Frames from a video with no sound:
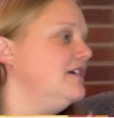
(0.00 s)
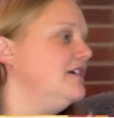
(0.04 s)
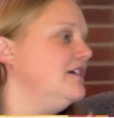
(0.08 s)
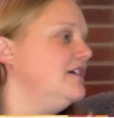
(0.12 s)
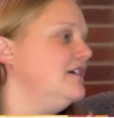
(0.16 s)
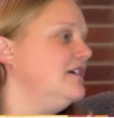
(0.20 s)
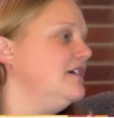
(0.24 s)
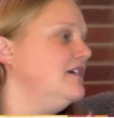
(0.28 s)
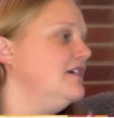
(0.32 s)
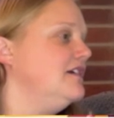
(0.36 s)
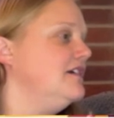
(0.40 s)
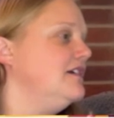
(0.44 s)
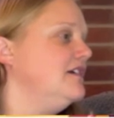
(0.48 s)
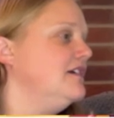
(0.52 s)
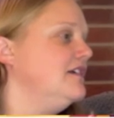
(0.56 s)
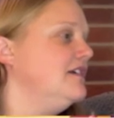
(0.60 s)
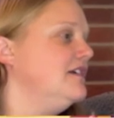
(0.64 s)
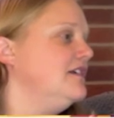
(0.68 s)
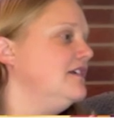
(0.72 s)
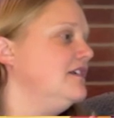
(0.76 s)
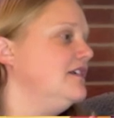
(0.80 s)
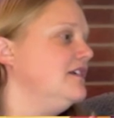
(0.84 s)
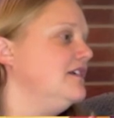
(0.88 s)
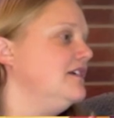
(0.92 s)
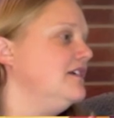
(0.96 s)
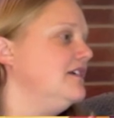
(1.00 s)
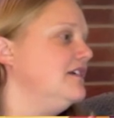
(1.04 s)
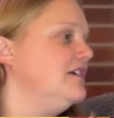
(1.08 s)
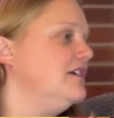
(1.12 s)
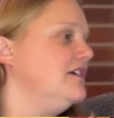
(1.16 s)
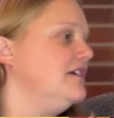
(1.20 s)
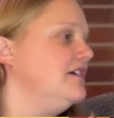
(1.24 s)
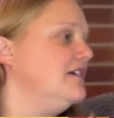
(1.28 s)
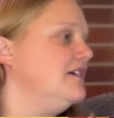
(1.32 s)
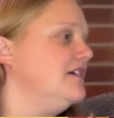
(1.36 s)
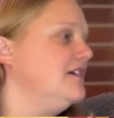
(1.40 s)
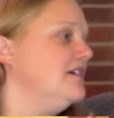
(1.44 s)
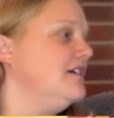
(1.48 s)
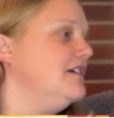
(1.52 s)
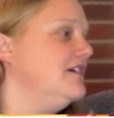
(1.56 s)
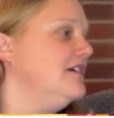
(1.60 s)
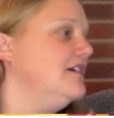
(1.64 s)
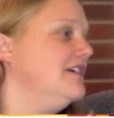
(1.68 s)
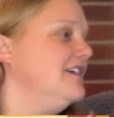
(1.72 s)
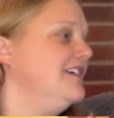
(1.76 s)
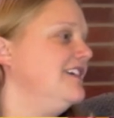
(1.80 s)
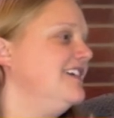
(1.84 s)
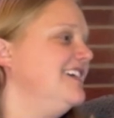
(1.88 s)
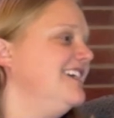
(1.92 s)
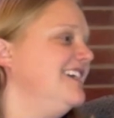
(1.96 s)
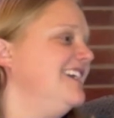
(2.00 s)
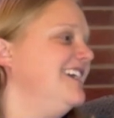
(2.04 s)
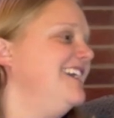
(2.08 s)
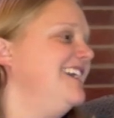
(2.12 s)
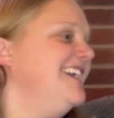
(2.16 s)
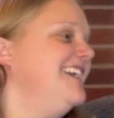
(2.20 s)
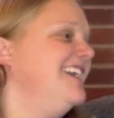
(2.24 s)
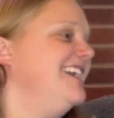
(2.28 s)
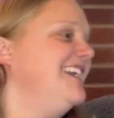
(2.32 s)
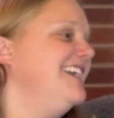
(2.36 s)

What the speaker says: [no speech]